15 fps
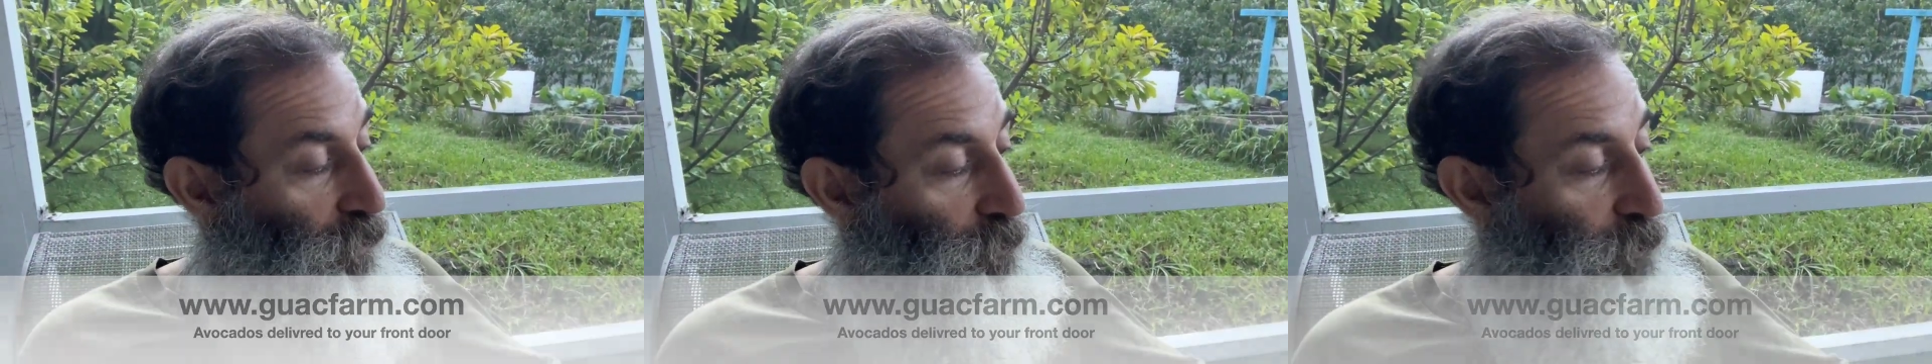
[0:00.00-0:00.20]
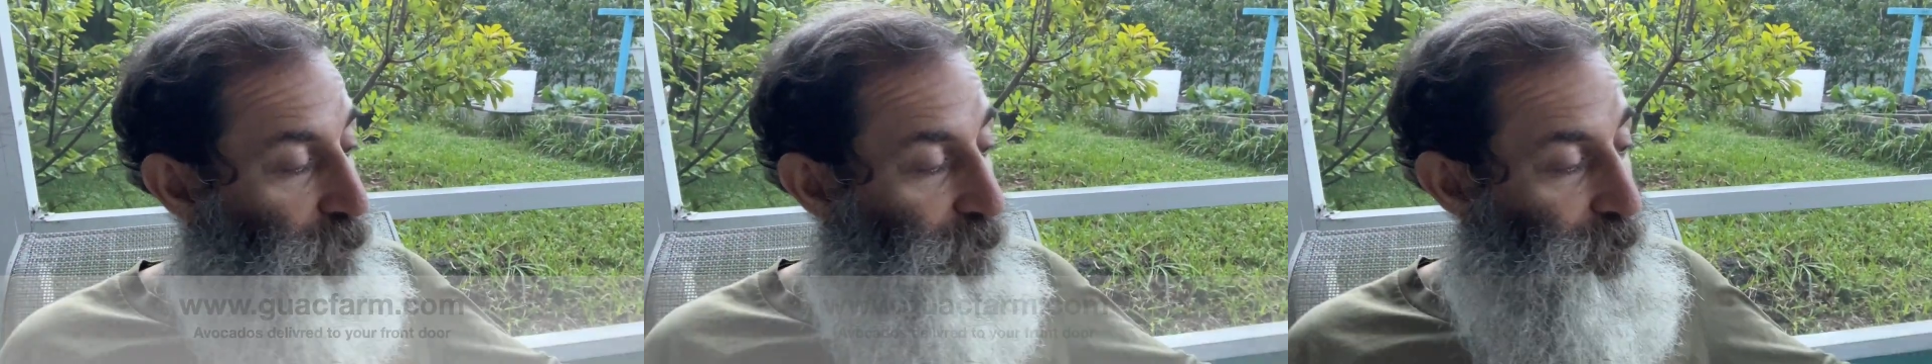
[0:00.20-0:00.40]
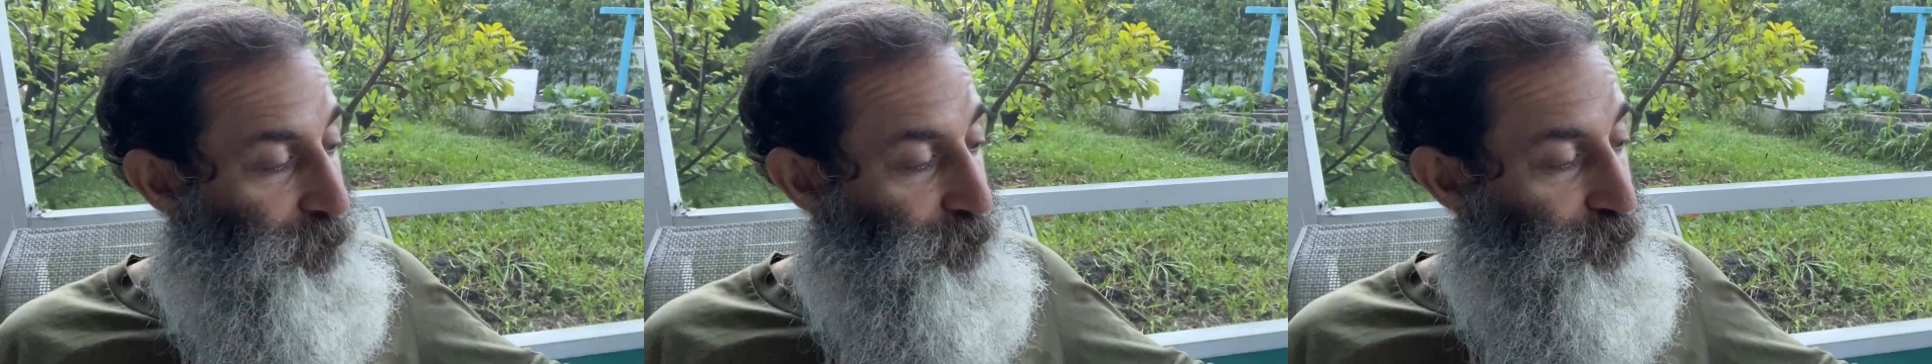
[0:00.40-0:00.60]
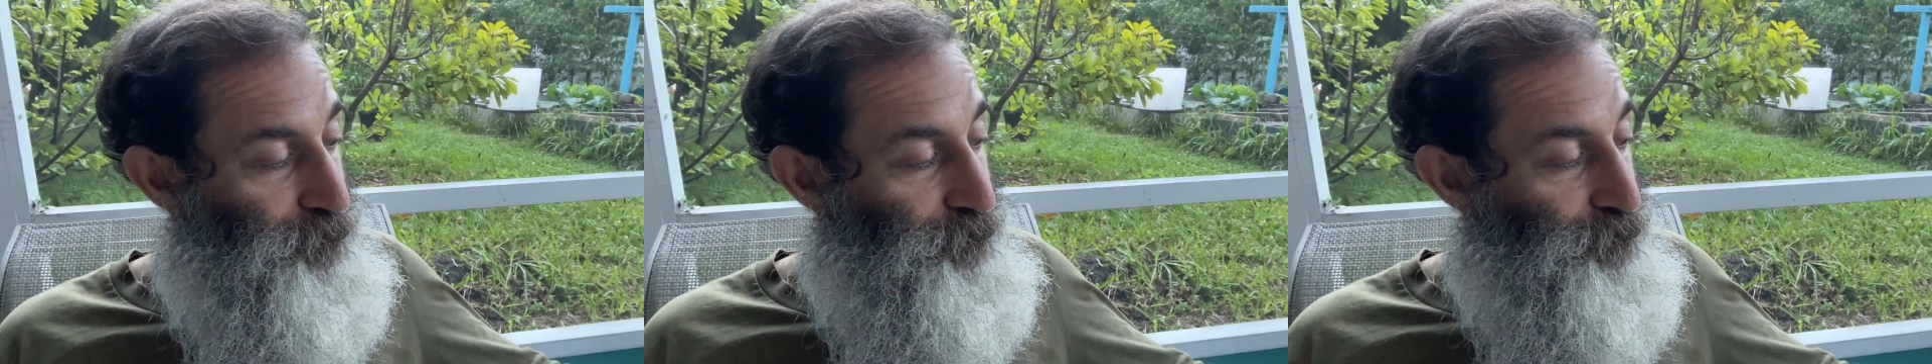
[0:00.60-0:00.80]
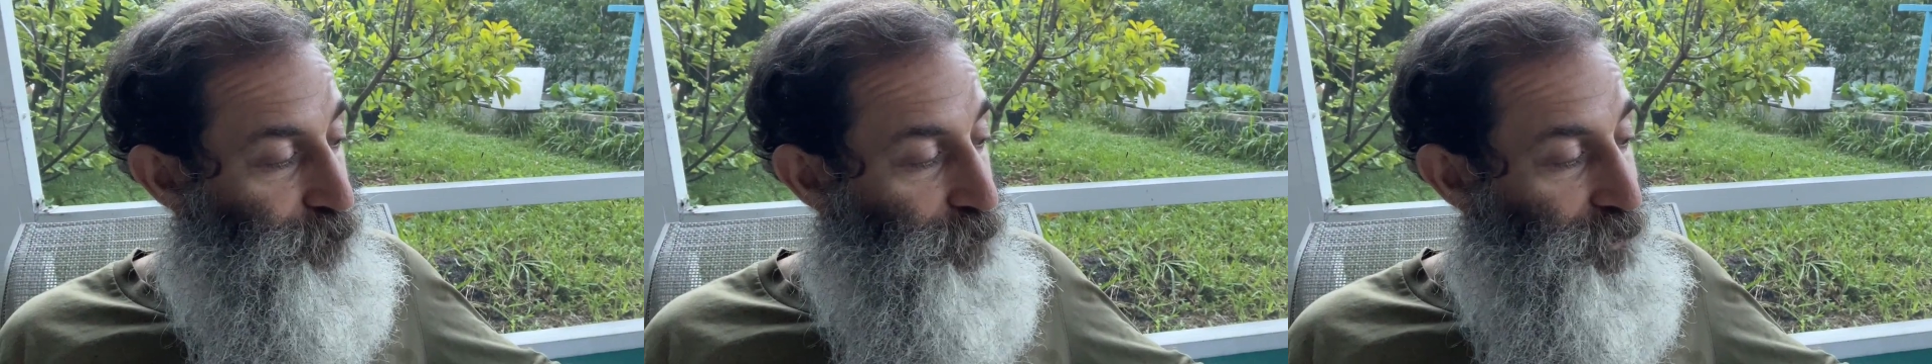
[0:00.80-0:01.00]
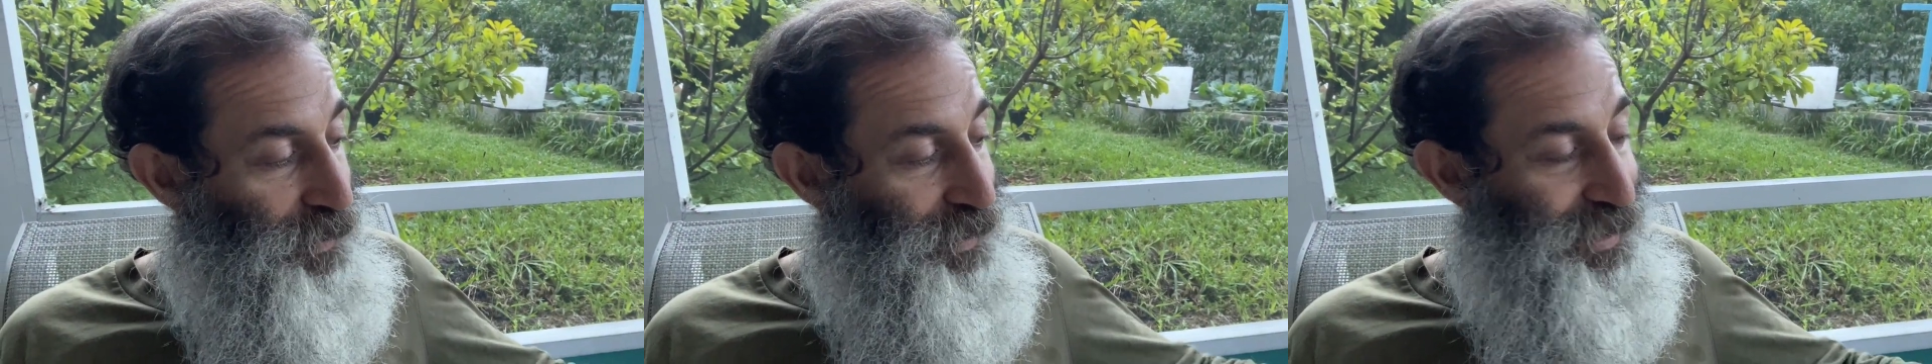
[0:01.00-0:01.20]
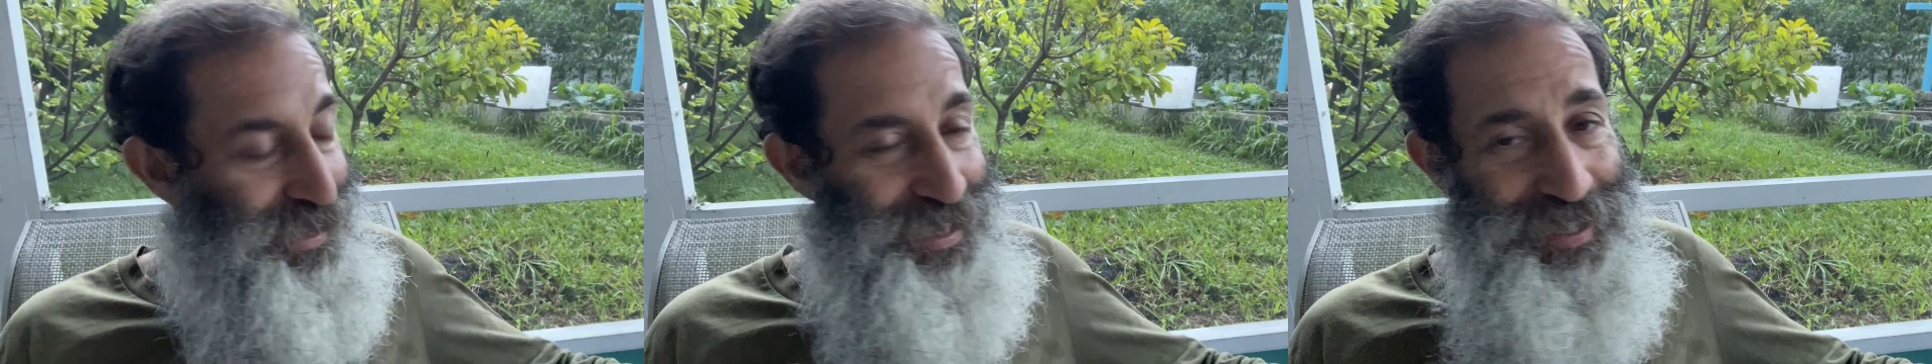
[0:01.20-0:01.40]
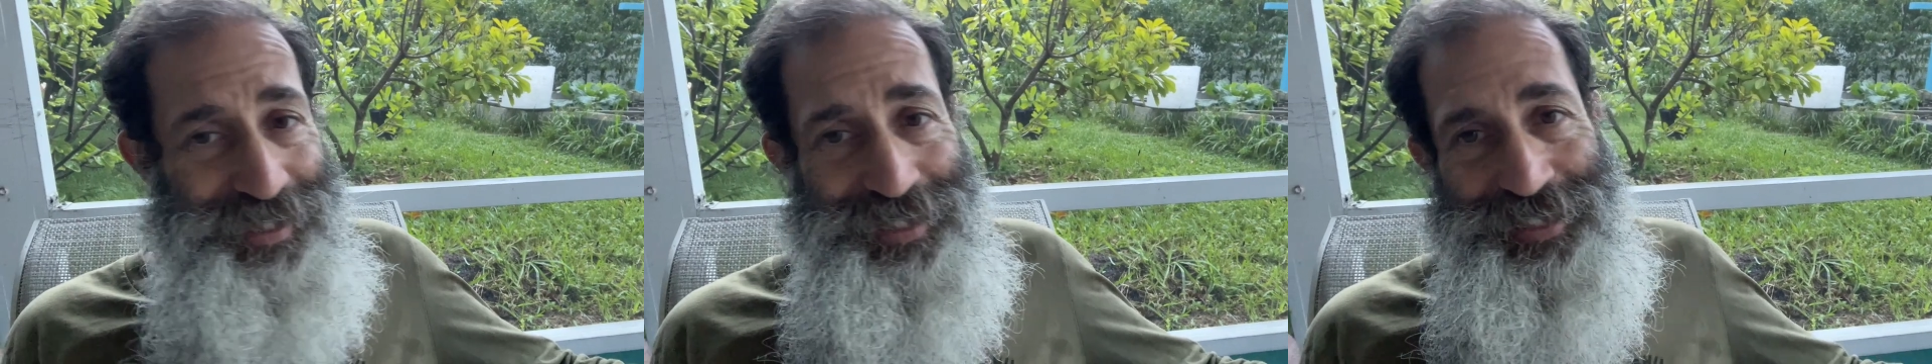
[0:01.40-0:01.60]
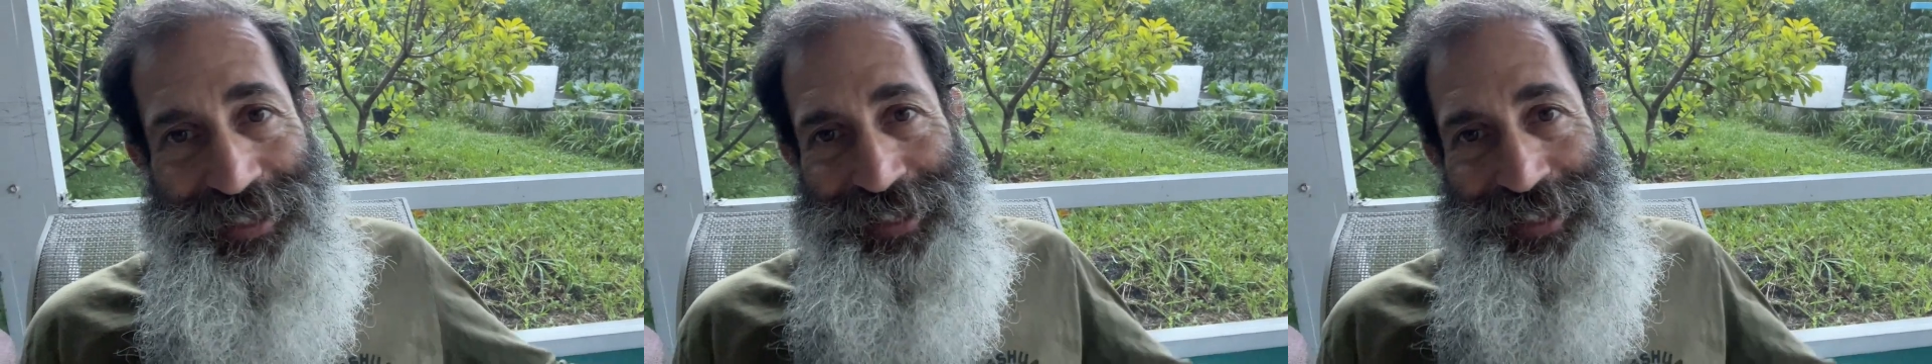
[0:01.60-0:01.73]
But this